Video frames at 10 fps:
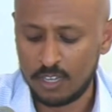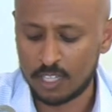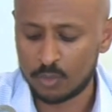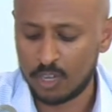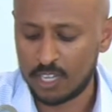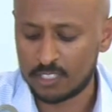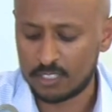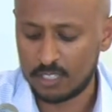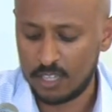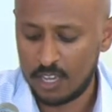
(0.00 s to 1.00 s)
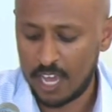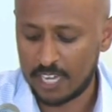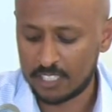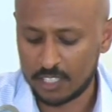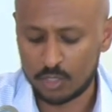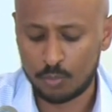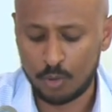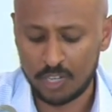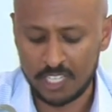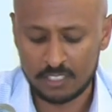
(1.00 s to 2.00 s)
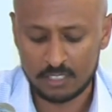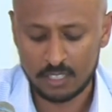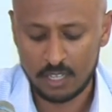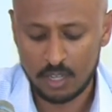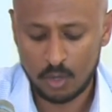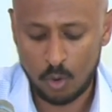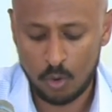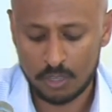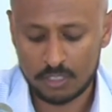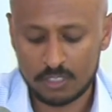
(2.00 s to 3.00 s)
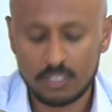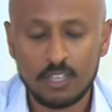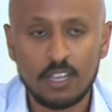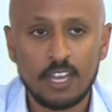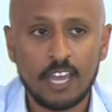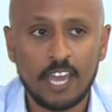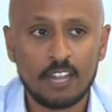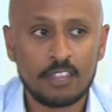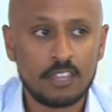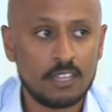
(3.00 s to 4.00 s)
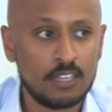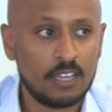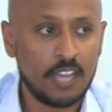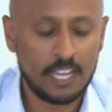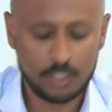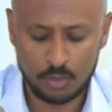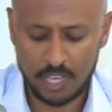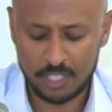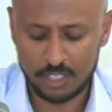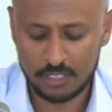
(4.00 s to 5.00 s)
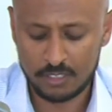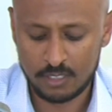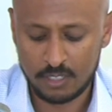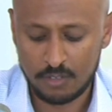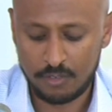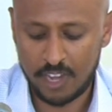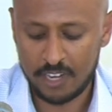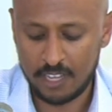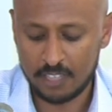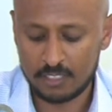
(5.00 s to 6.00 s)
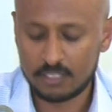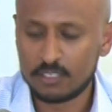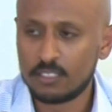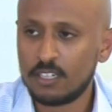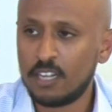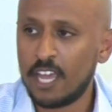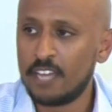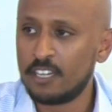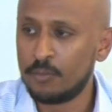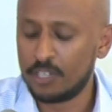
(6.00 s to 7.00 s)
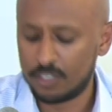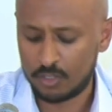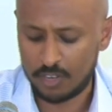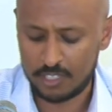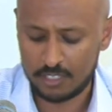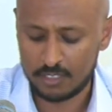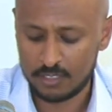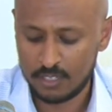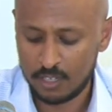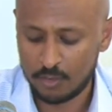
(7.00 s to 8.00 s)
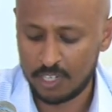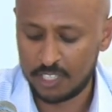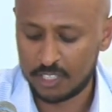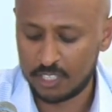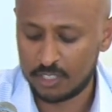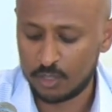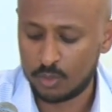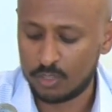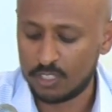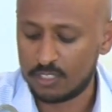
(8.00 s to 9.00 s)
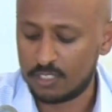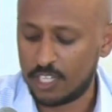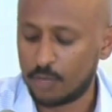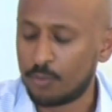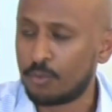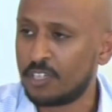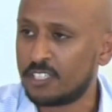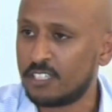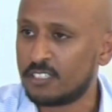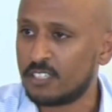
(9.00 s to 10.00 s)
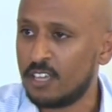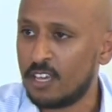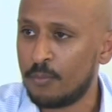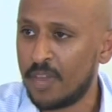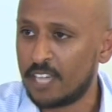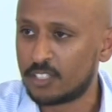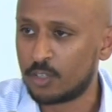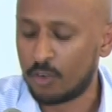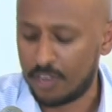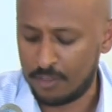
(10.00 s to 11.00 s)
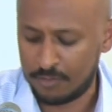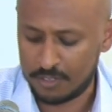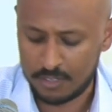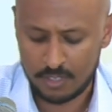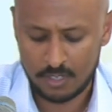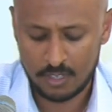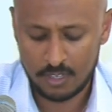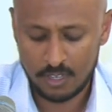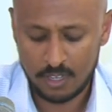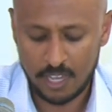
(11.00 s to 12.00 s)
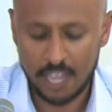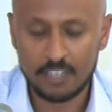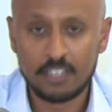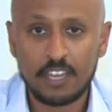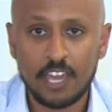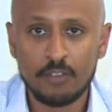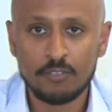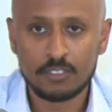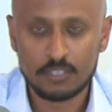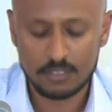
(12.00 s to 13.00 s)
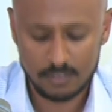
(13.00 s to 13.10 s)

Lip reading: as well as access to police, courts, health, education, finance, land administration, religious institutions, secret prisons, mass graves, and caves.